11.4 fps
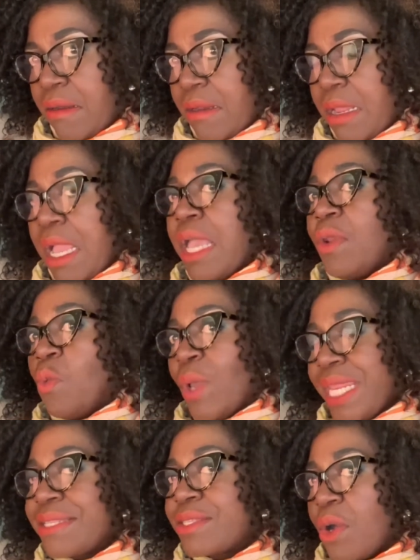And when
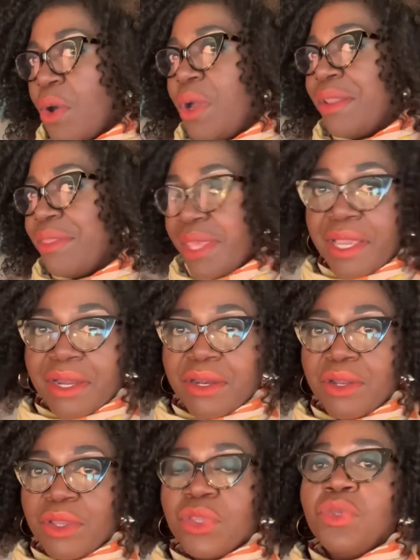it's all
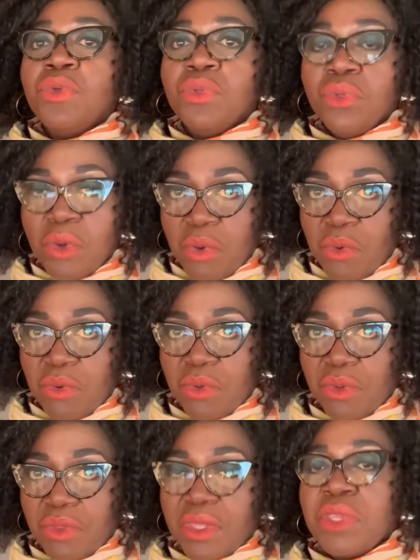there, you know
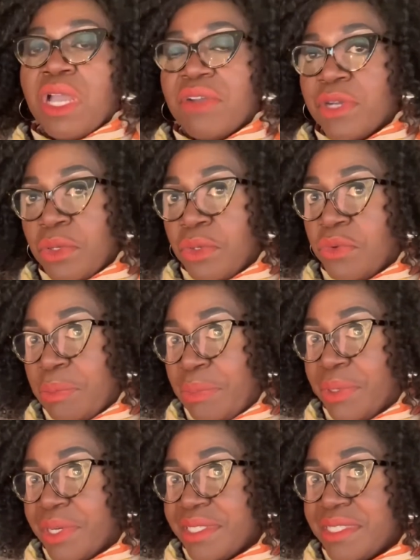that you have a good
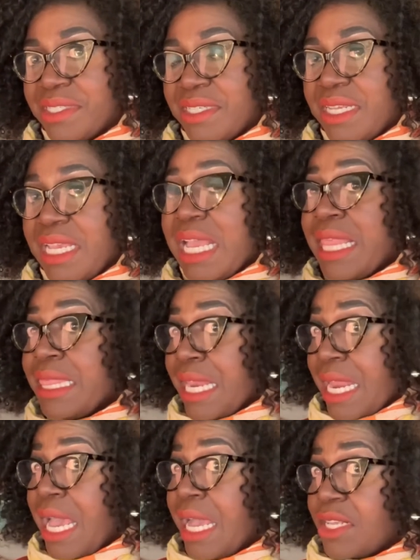report. Then
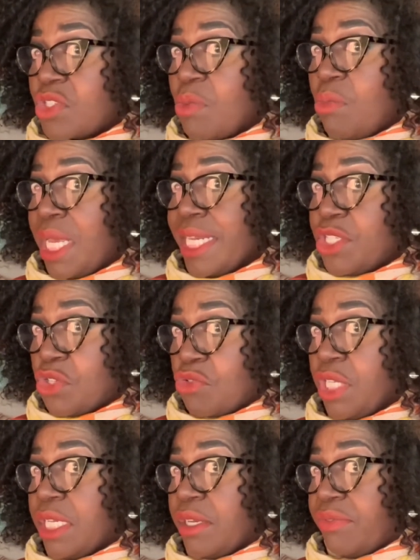ask somebody to
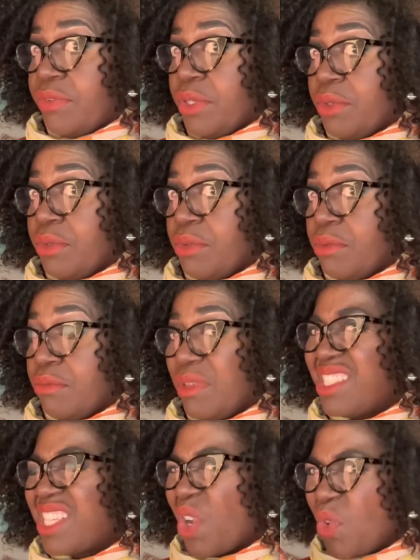read it for you.
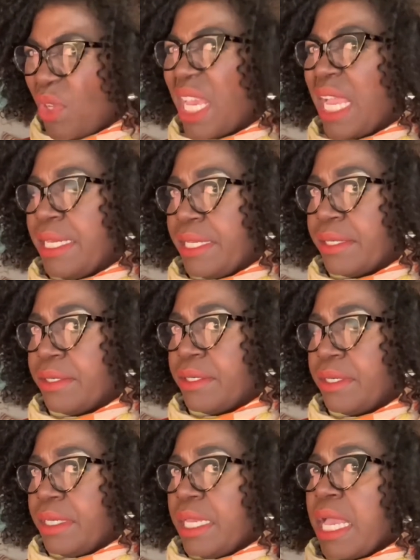It's a good idea.
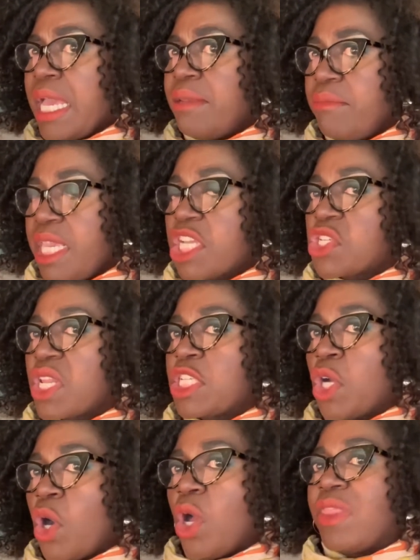And make sure that
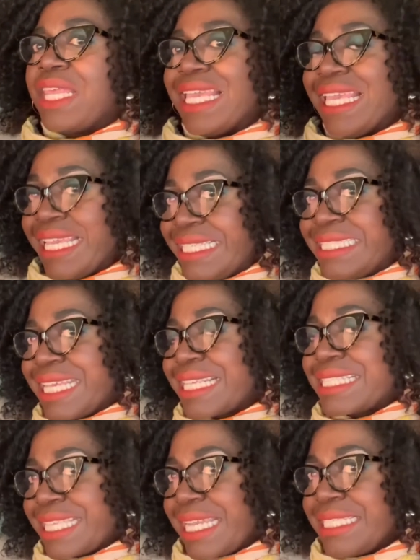all the
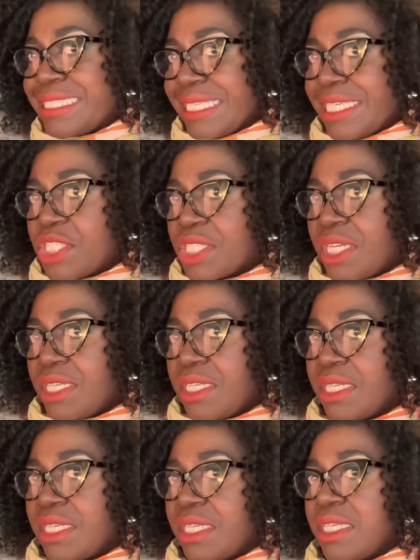in-text citation
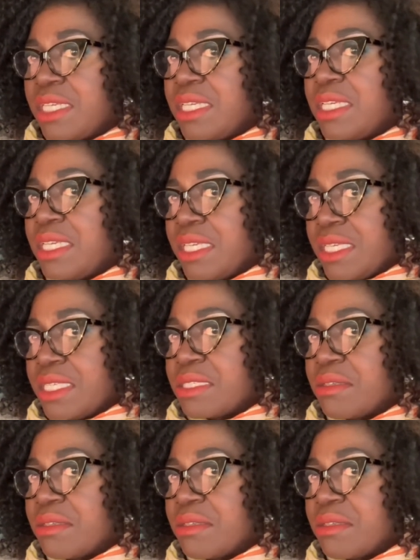is